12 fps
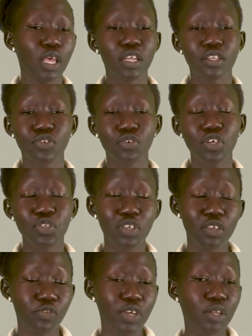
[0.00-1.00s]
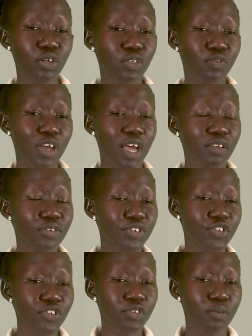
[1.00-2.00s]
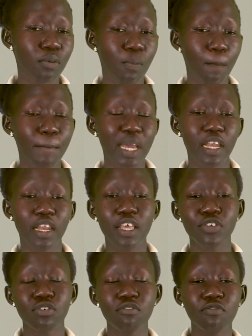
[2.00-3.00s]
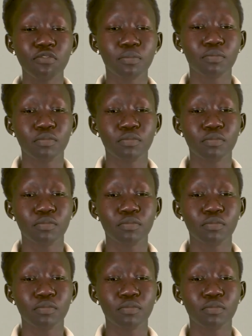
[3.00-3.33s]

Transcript: it is going to give you a lot of calories, but less of